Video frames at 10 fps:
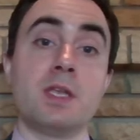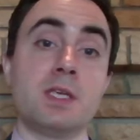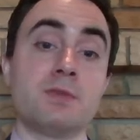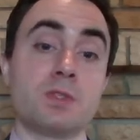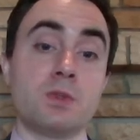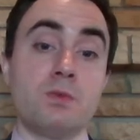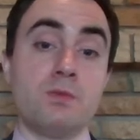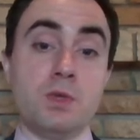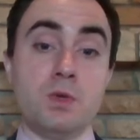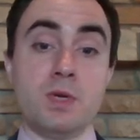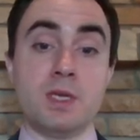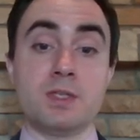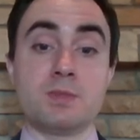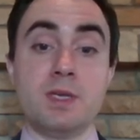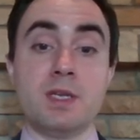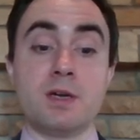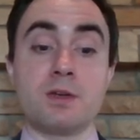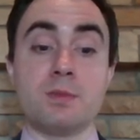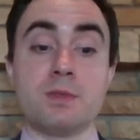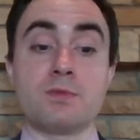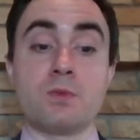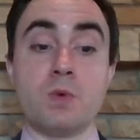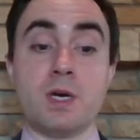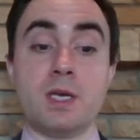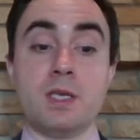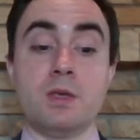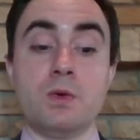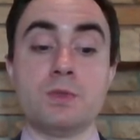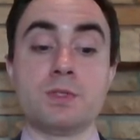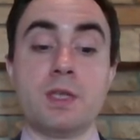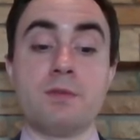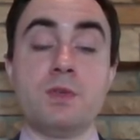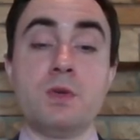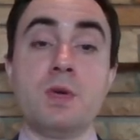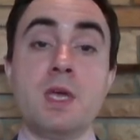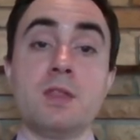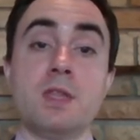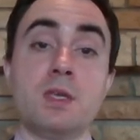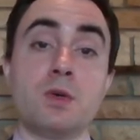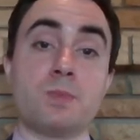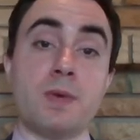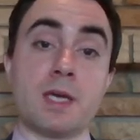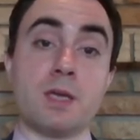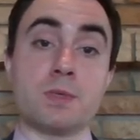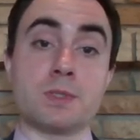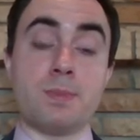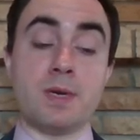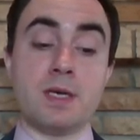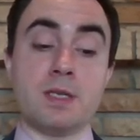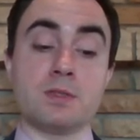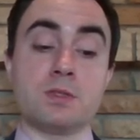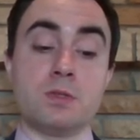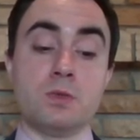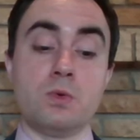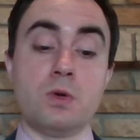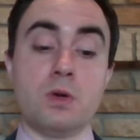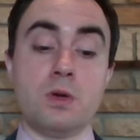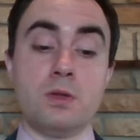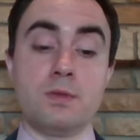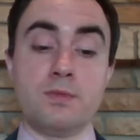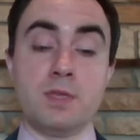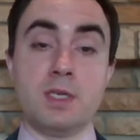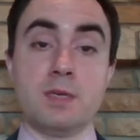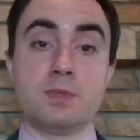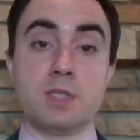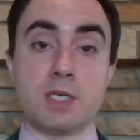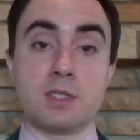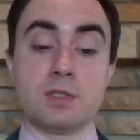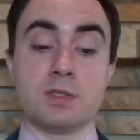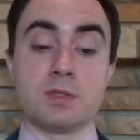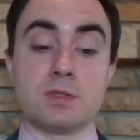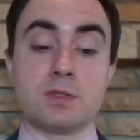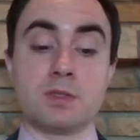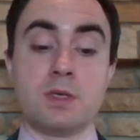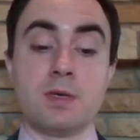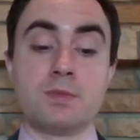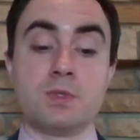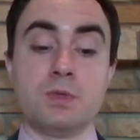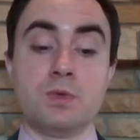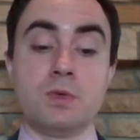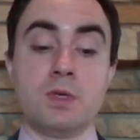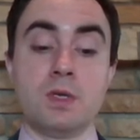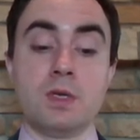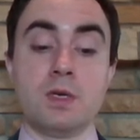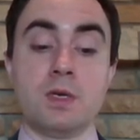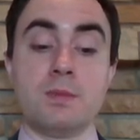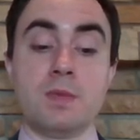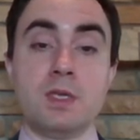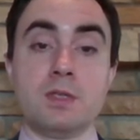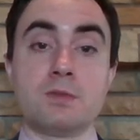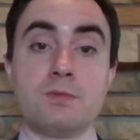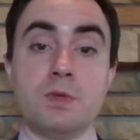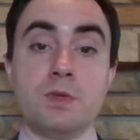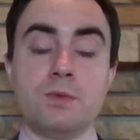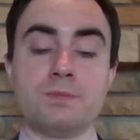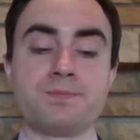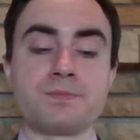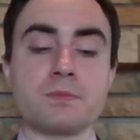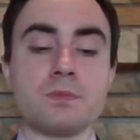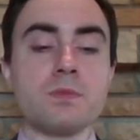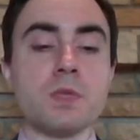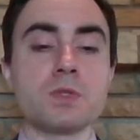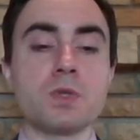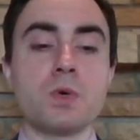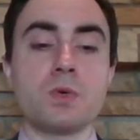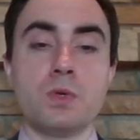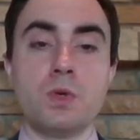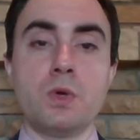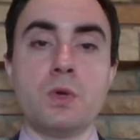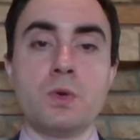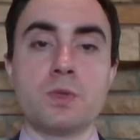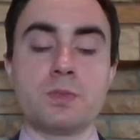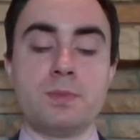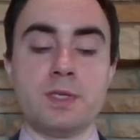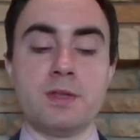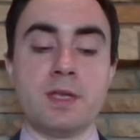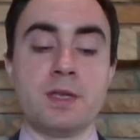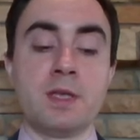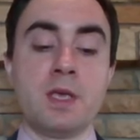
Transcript: he gives his own view and his main arguments for why he holds that view, then he goes back and responds to all of the objections to his view. So noticeably then,